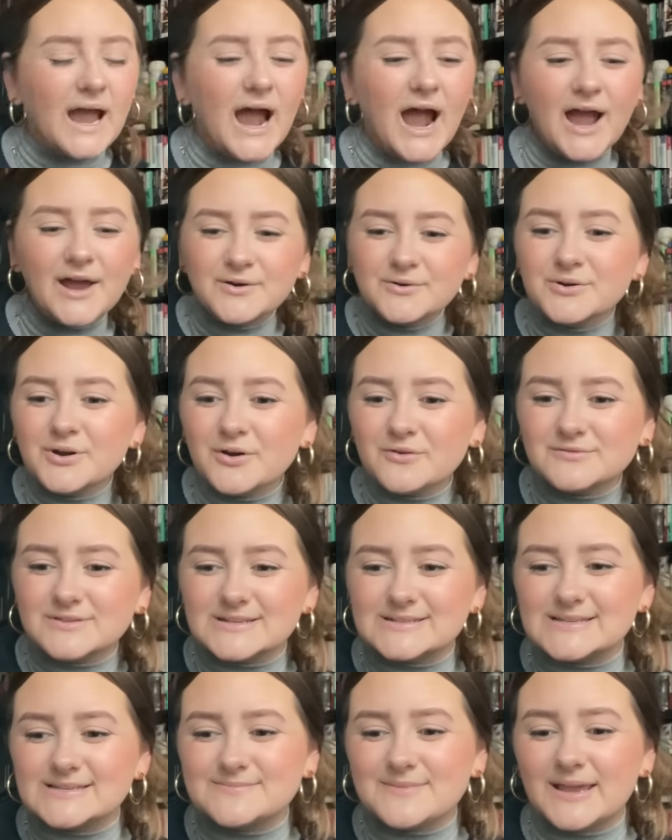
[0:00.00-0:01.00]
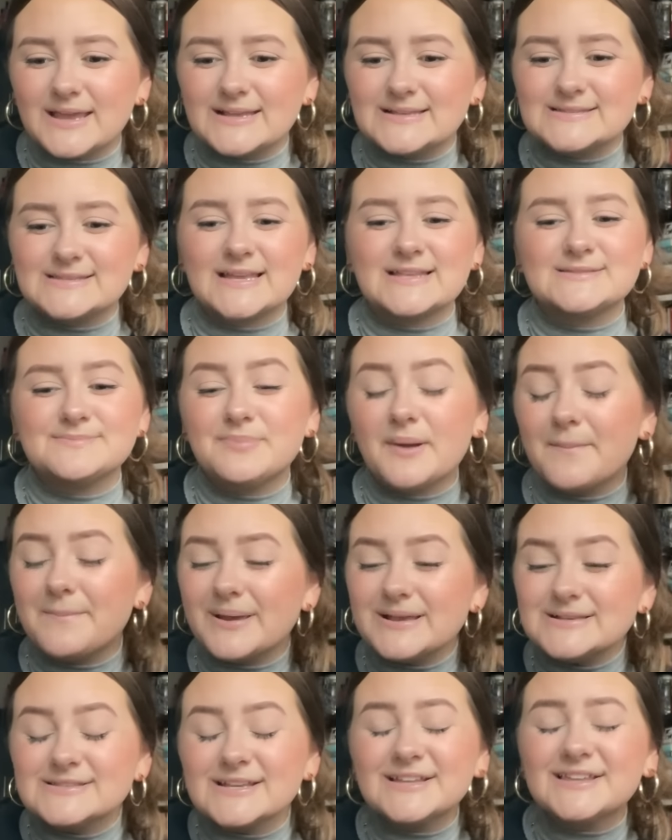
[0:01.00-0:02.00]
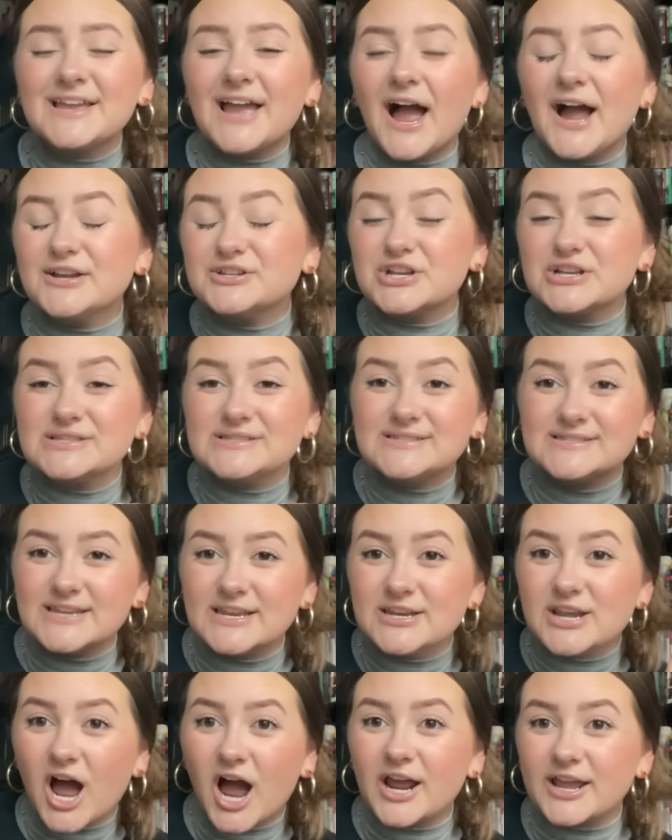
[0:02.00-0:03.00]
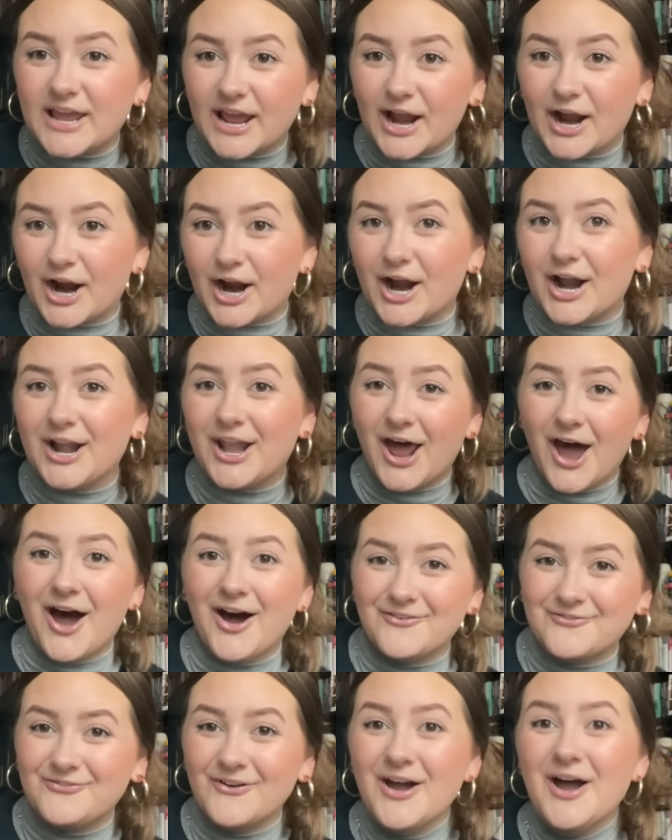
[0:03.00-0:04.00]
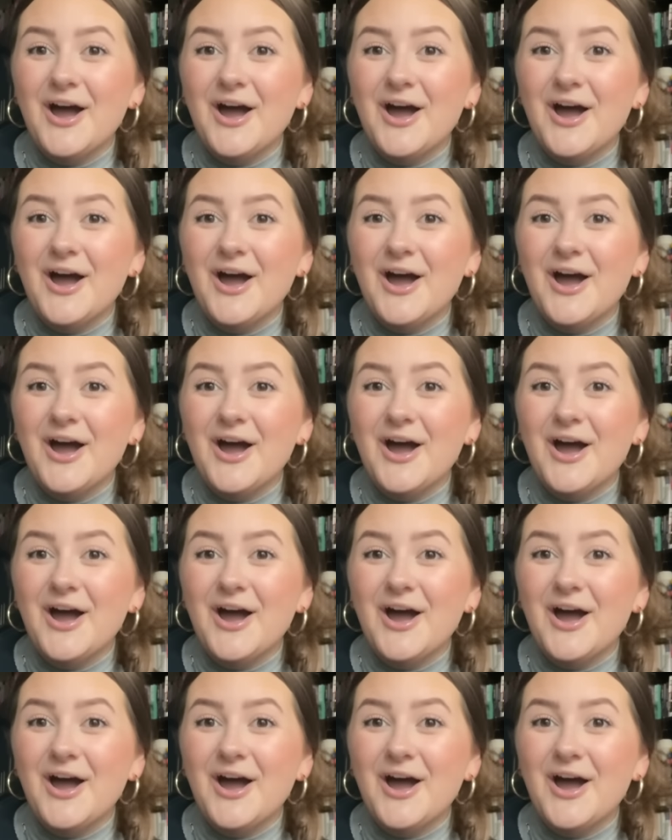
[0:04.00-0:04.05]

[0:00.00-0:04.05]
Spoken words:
I don't know if this is making sense, but basically I just did not care enough